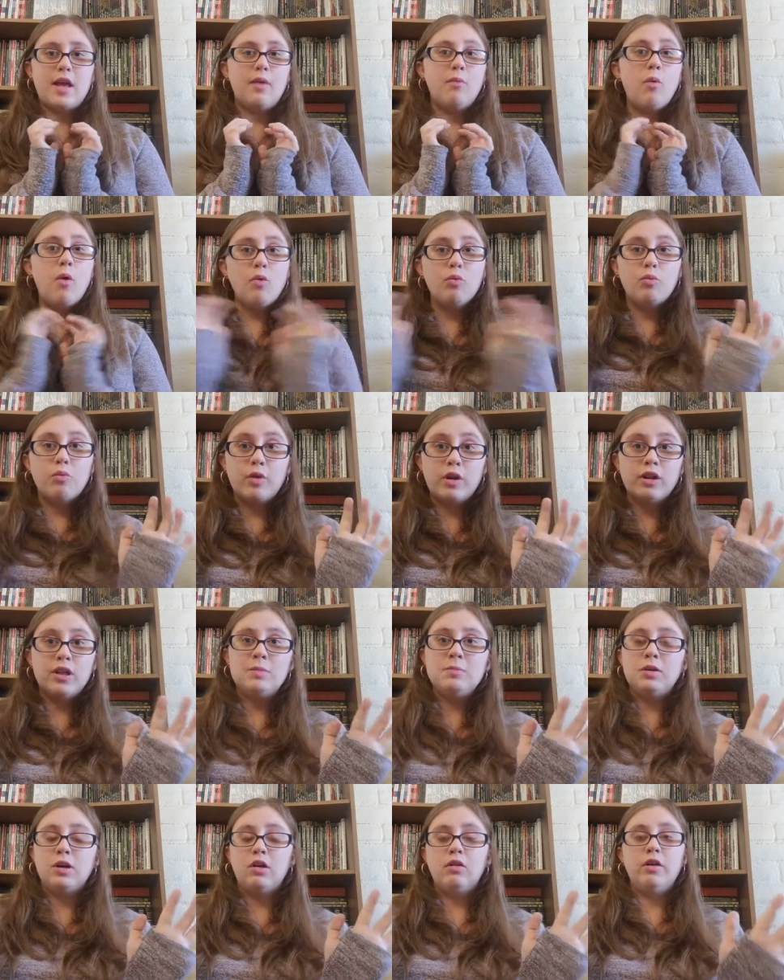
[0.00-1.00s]
I won't
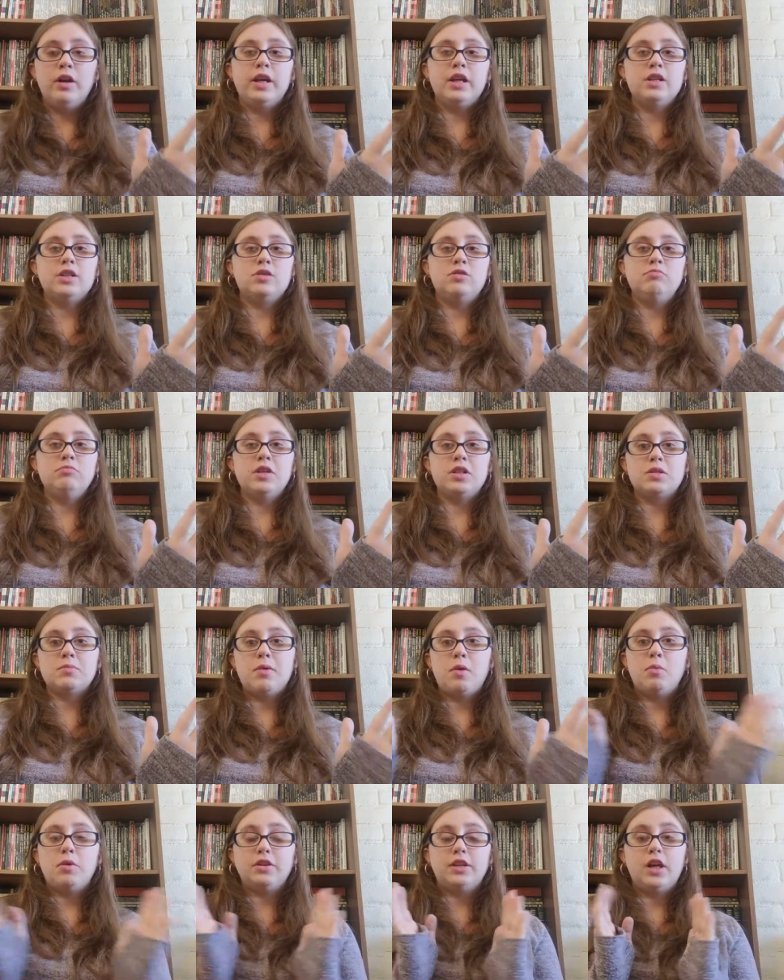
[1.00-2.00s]
really be going into much
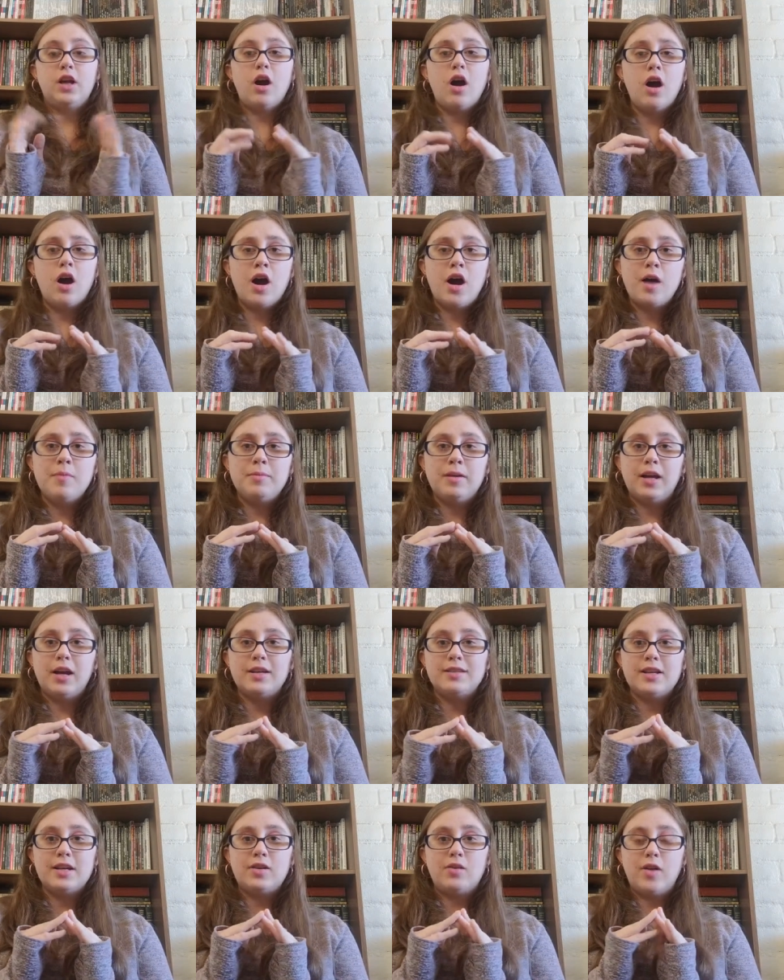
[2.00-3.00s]
about what they are
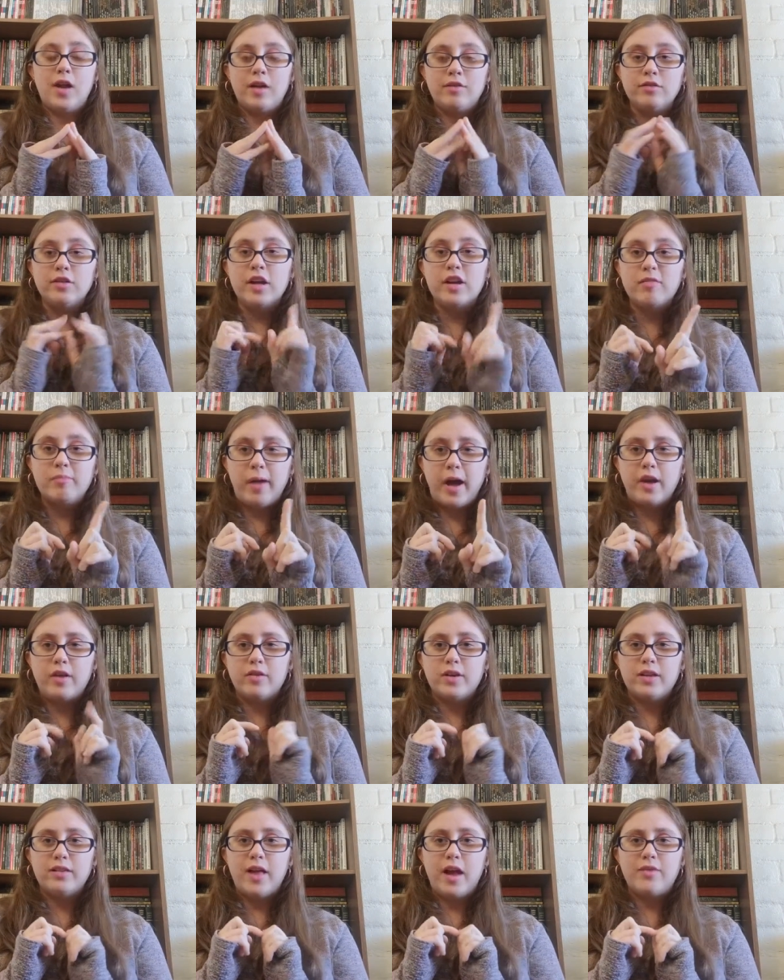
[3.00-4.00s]
because I don't have a lot of
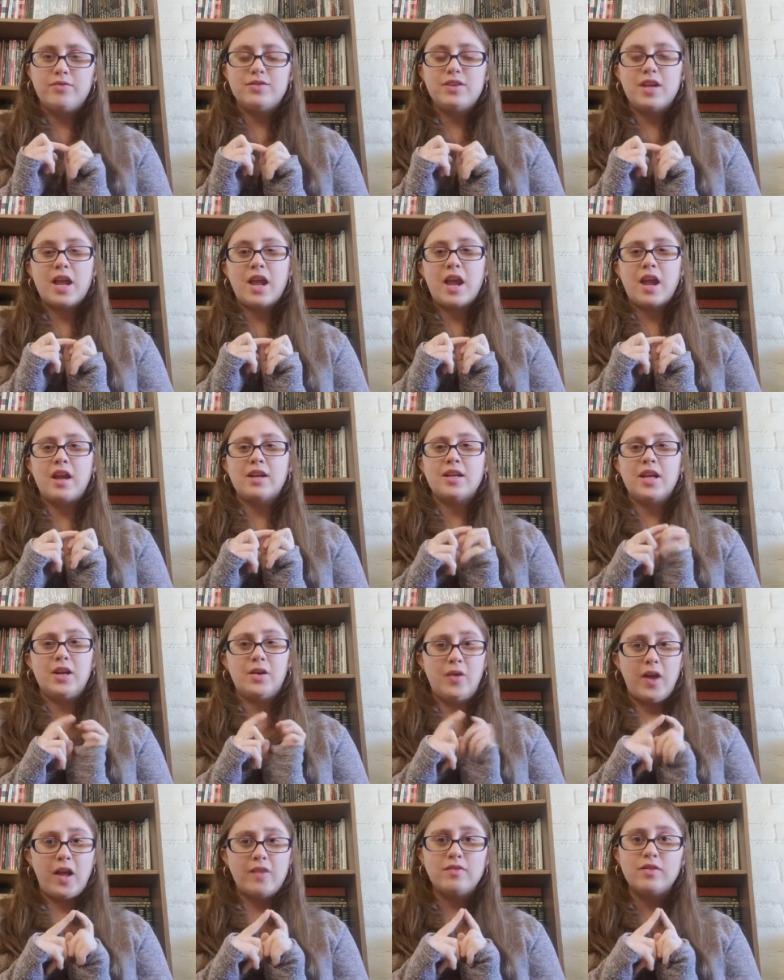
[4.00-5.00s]
battery left and I
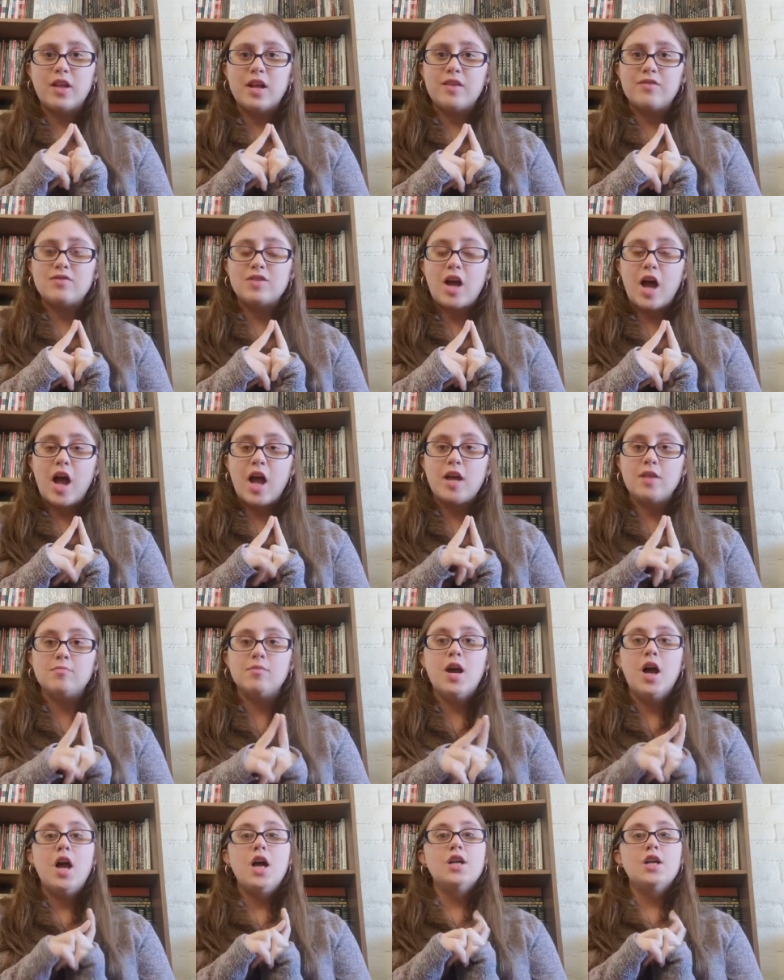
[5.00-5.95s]
don't have a lot of time.